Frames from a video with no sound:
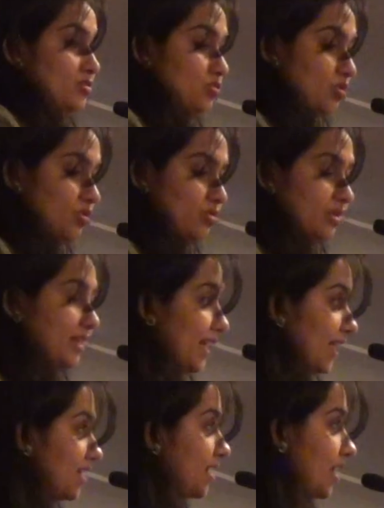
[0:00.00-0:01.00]
So
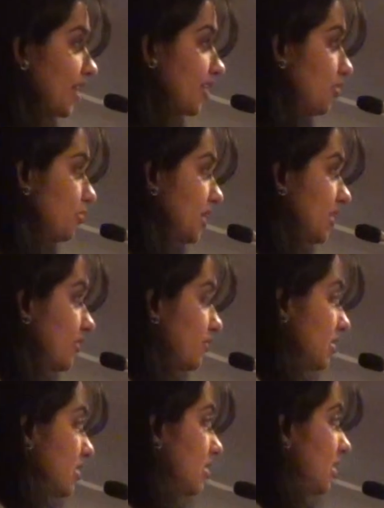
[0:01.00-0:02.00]
there the argument of
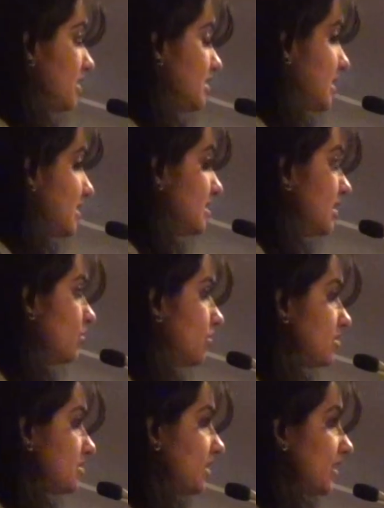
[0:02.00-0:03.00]
the assessee
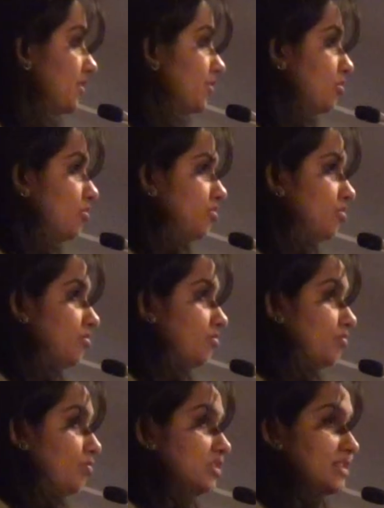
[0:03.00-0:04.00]
was that,
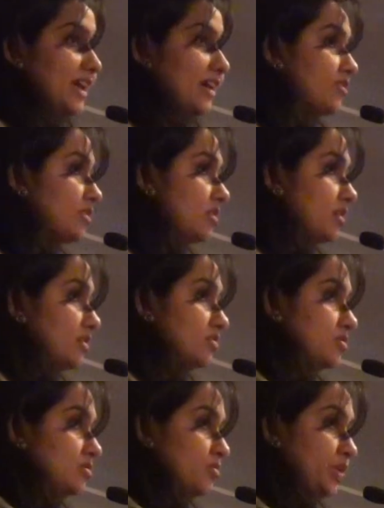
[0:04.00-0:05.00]
boss, I have
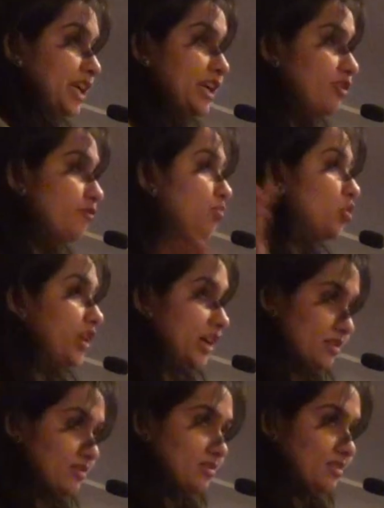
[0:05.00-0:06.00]
a suite of
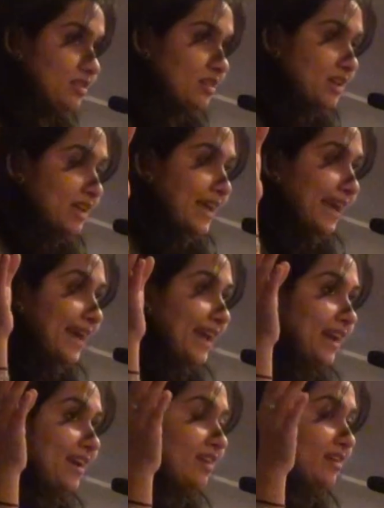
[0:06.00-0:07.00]
products.
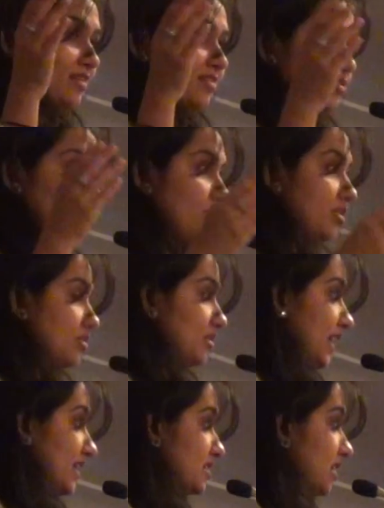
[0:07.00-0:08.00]
And,
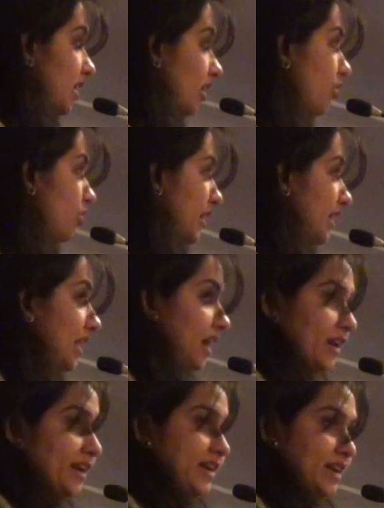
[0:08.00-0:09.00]
that's how in
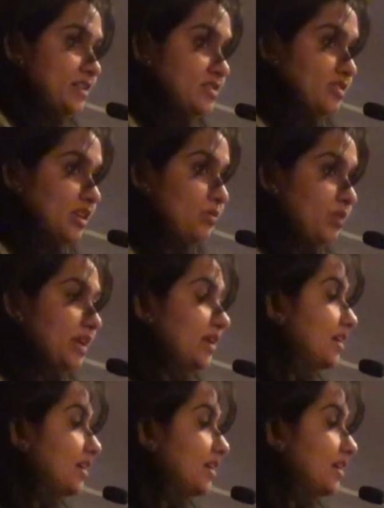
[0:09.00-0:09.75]
our industry one